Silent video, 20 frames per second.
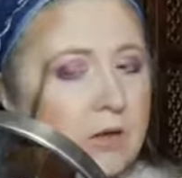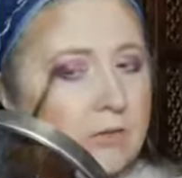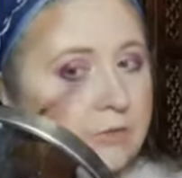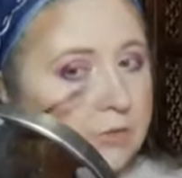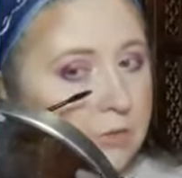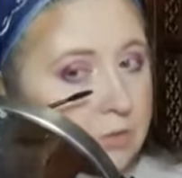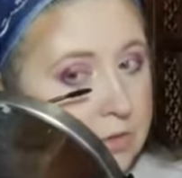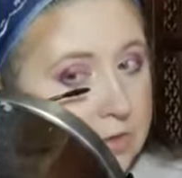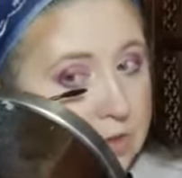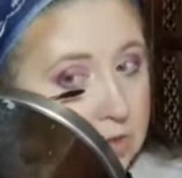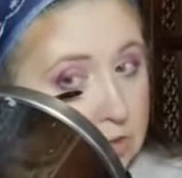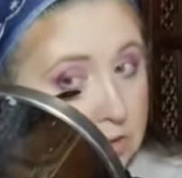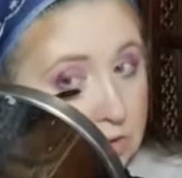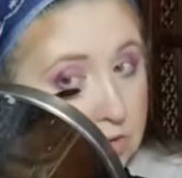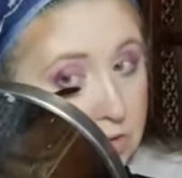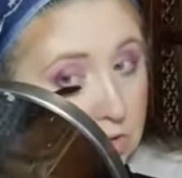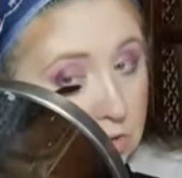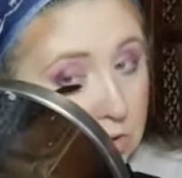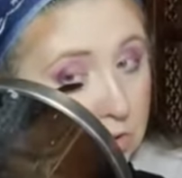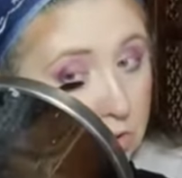that first
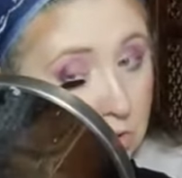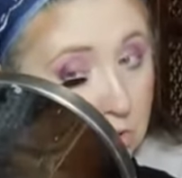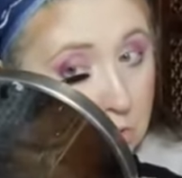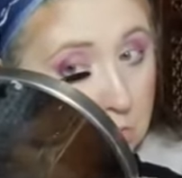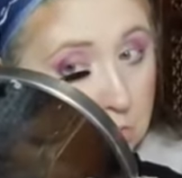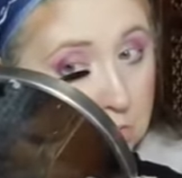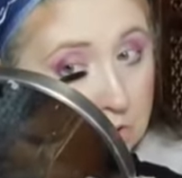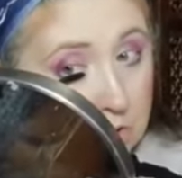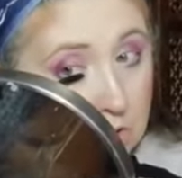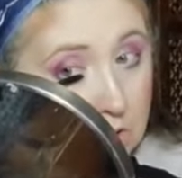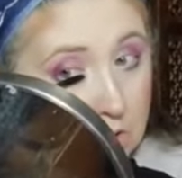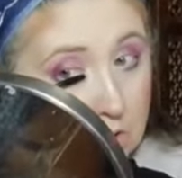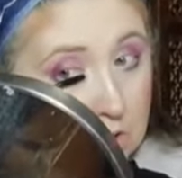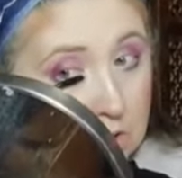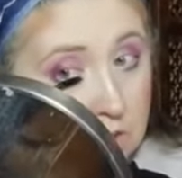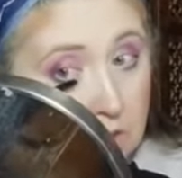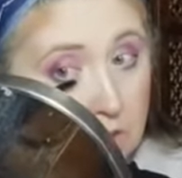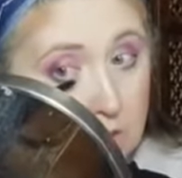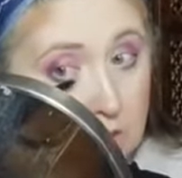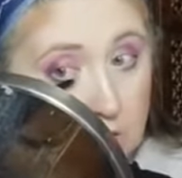initial coat that I
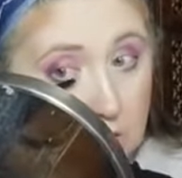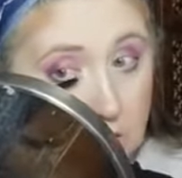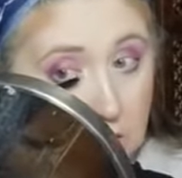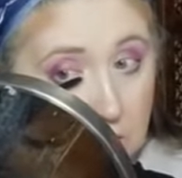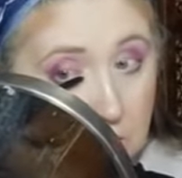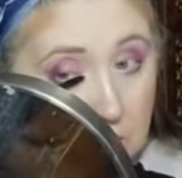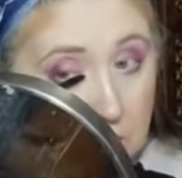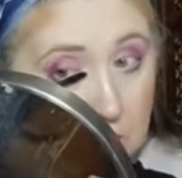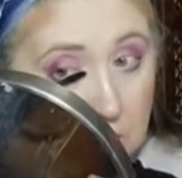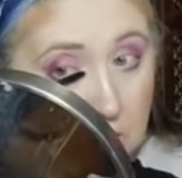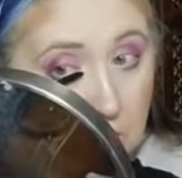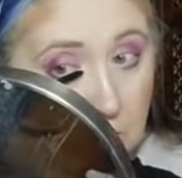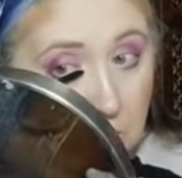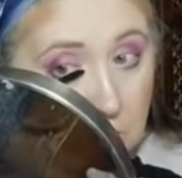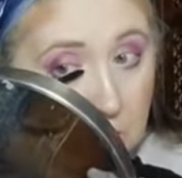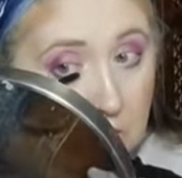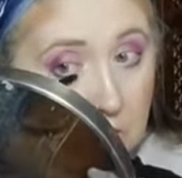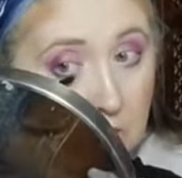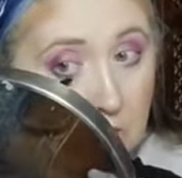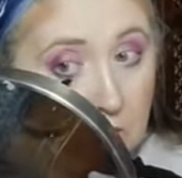need, you know?